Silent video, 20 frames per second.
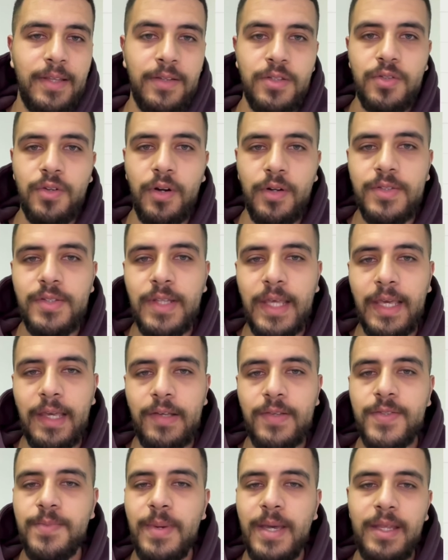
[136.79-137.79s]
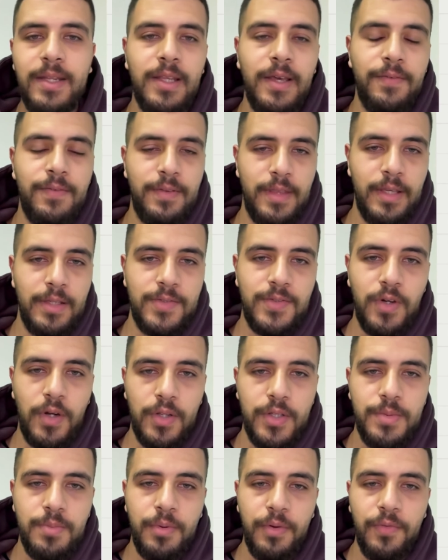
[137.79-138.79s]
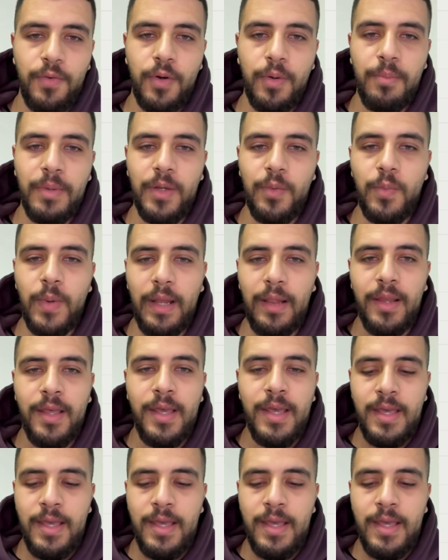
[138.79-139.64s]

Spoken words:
It starts taking spend. Everything starts performing well.